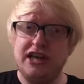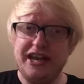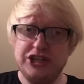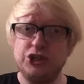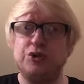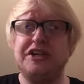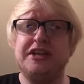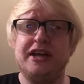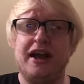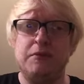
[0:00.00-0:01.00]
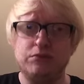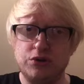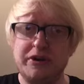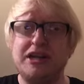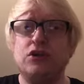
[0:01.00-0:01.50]
history and
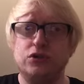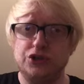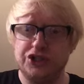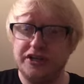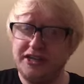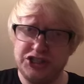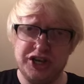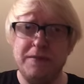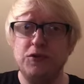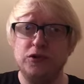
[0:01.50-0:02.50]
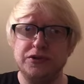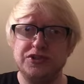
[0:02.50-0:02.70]
brewing culture in general.